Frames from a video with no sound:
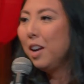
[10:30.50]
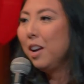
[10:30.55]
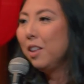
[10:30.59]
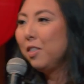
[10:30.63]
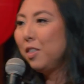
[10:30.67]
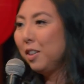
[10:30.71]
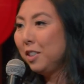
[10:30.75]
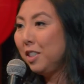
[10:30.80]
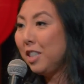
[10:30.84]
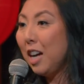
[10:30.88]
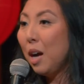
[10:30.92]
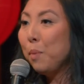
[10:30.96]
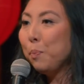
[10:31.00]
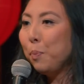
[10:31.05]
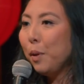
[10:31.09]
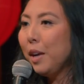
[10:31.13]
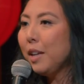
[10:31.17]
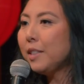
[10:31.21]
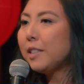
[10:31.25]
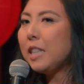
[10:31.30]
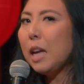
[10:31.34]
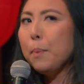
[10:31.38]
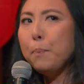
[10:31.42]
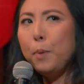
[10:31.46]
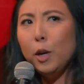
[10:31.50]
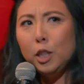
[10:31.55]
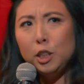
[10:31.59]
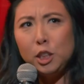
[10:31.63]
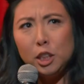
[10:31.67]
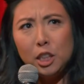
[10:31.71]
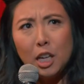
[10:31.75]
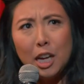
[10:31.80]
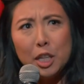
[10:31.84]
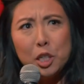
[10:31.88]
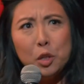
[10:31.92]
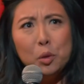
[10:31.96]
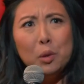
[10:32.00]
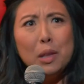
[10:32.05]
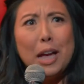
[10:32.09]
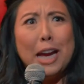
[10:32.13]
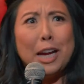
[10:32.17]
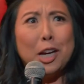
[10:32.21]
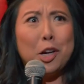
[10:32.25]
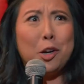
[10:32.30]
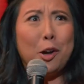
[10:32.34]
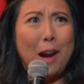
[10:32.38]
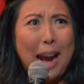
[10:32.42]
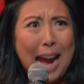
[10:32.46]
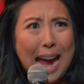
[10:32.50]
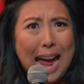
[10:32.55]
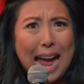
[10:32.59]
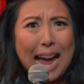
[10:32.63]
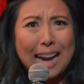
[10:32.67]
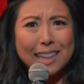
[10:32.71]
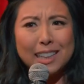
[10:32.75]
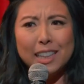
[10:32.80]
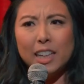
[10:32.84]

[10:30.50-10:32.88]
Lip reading: The dumplings, they push it on you like crack.